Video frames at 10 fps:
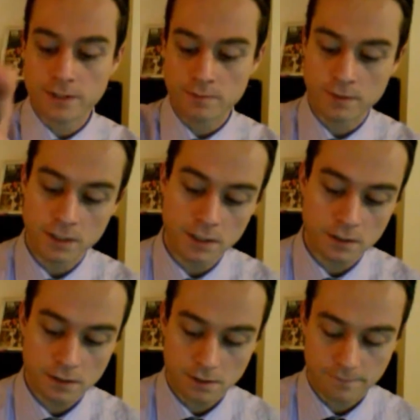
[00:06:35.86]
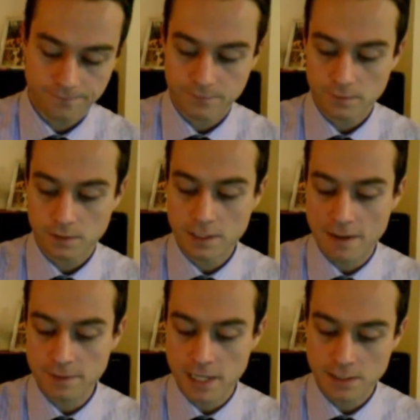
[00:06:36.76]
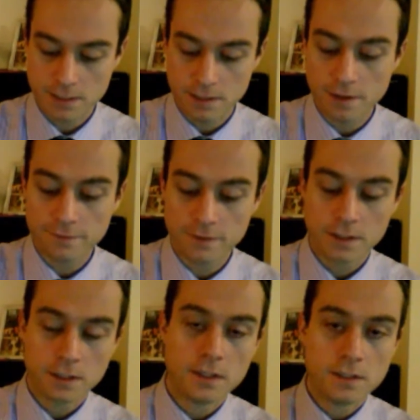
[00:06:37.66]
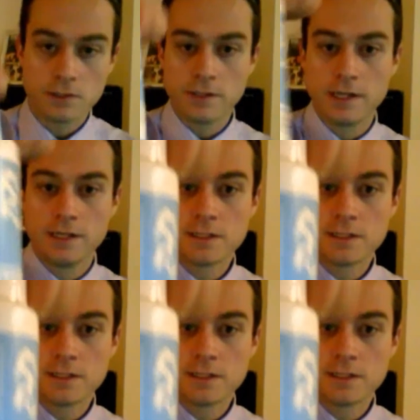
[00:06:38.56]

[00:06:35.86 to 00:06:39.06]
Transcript: to be top-notch stuff. So again,